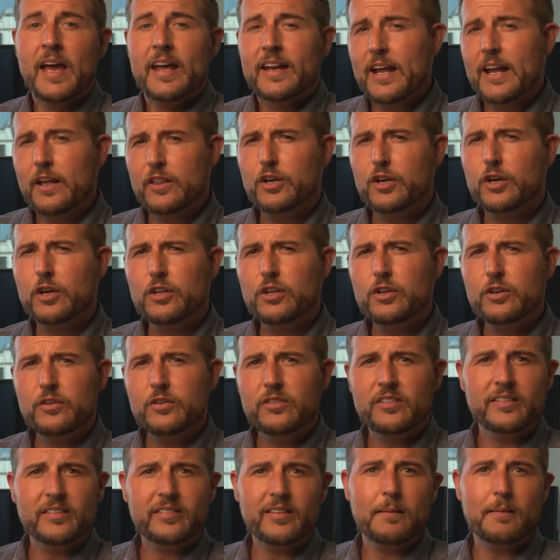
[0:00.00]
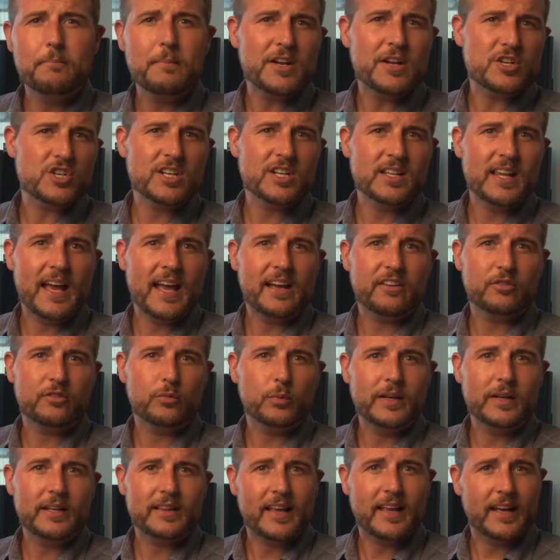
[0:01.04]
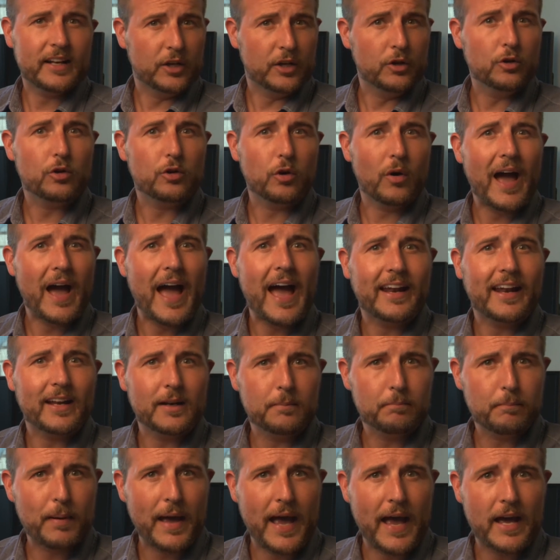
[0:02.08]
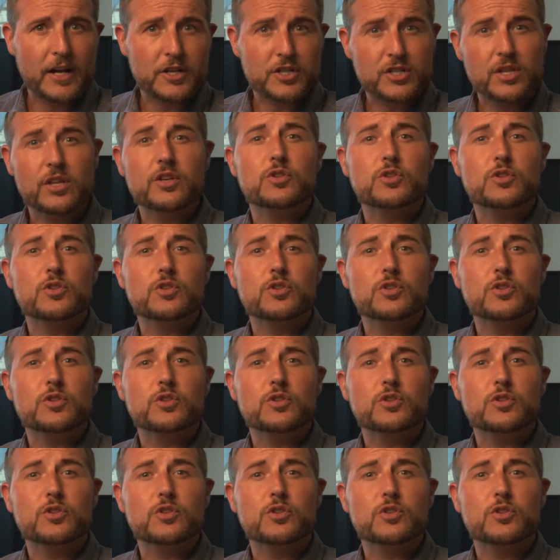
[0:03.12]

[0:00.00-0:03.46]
Now the good news is I mentioned last week that Google hadn't patched.